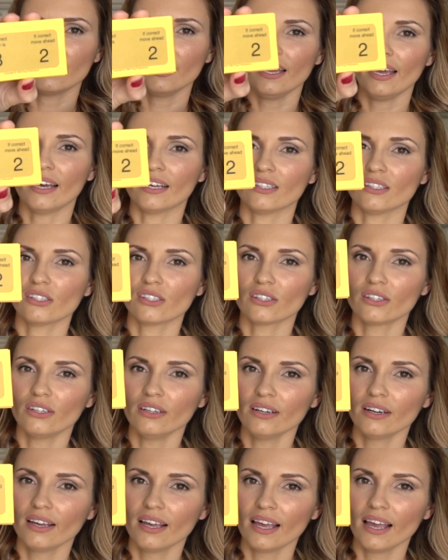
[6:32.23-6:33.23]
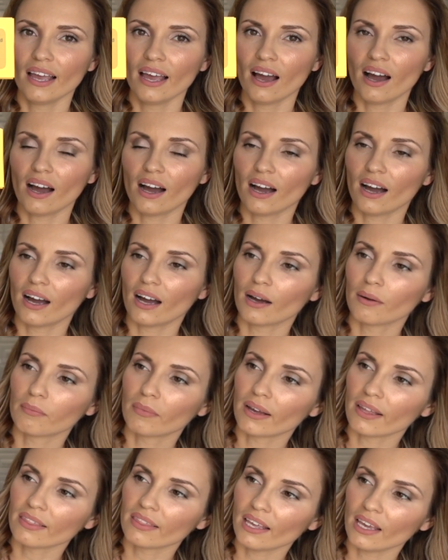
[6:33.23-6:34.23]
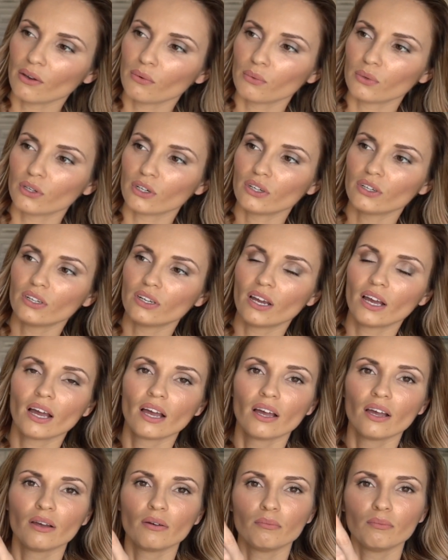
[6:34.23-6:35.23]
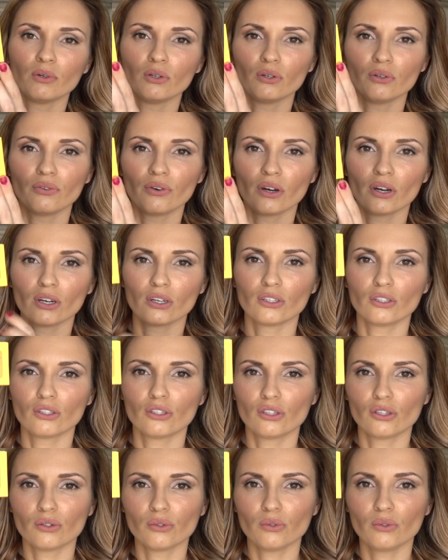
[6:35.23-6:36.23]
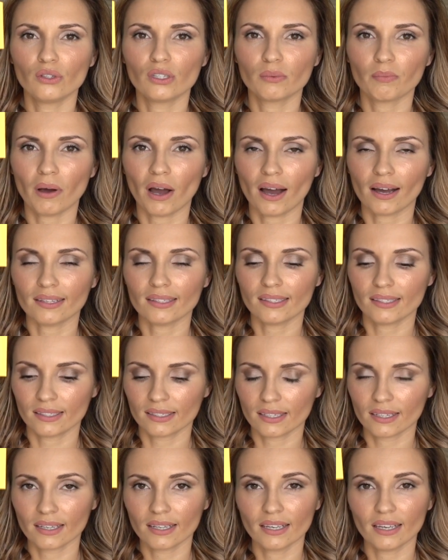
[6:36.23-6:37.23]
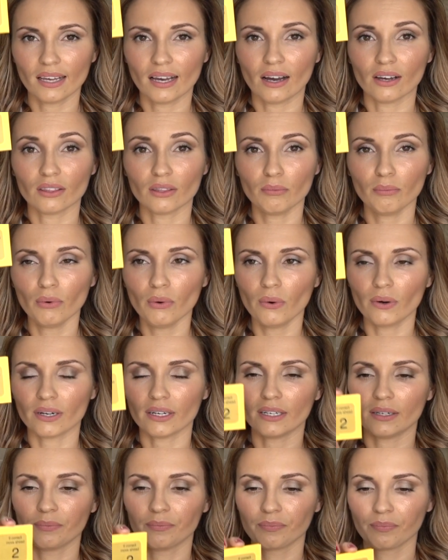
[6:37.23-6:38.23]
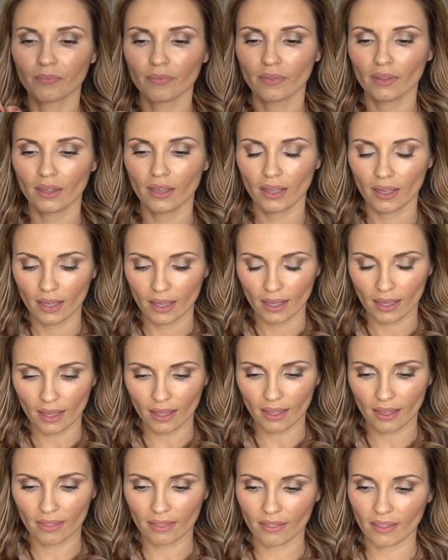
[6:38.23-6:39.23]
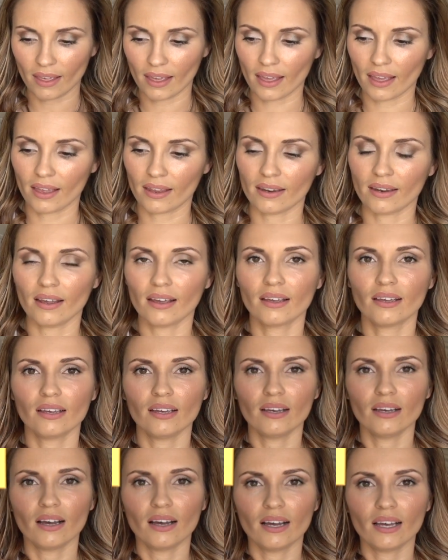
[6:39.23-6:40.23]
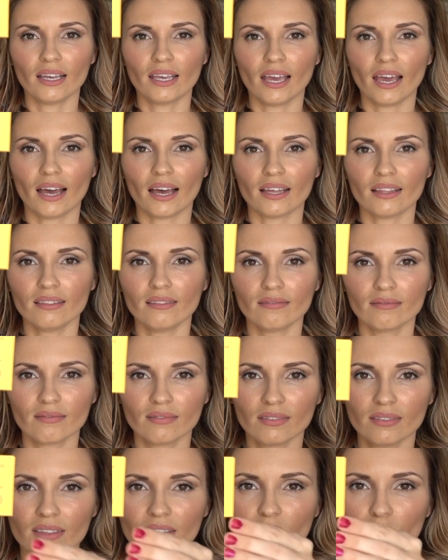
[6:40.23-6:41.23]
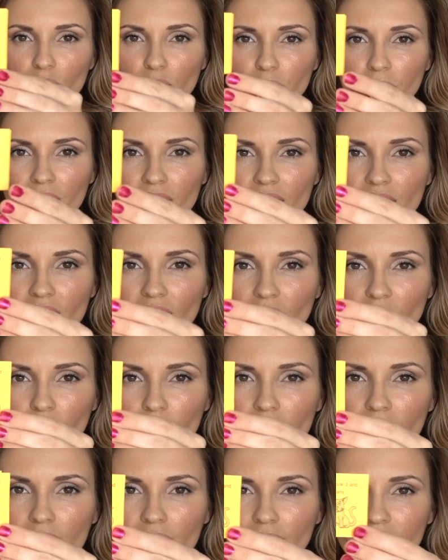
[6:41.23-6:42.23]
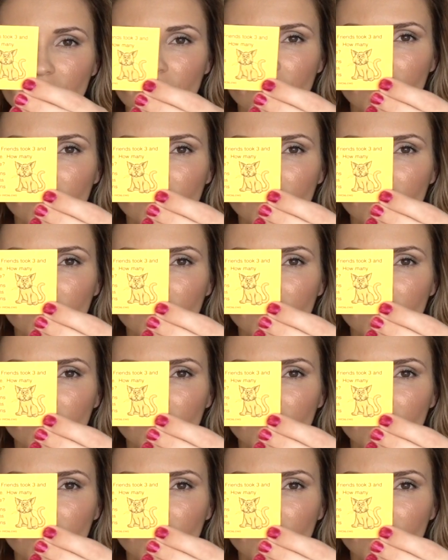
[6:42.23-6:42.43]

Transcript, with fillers: the answer, um, they would move two spots on the board. And then again, they would pick another one.